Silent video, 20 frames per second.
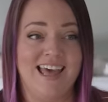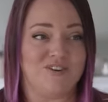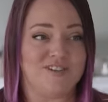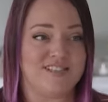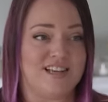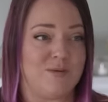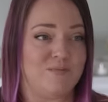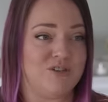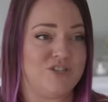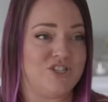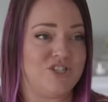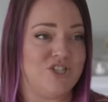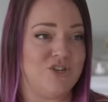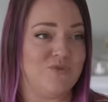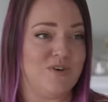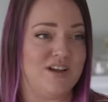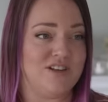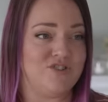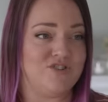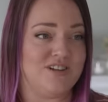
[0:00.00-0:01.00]
First time was
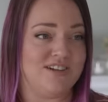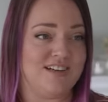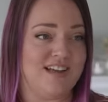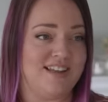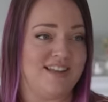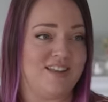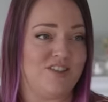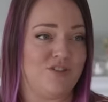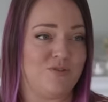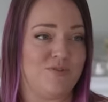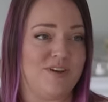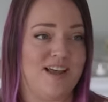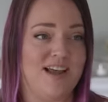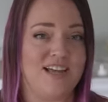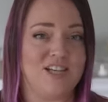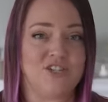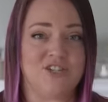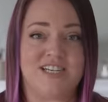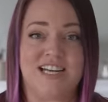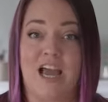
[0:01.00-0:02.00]
200 and then
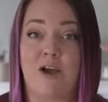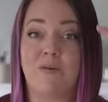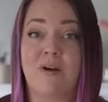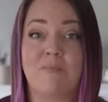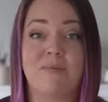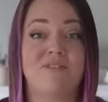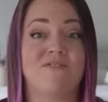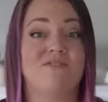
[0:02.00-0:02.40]
300. Now we're up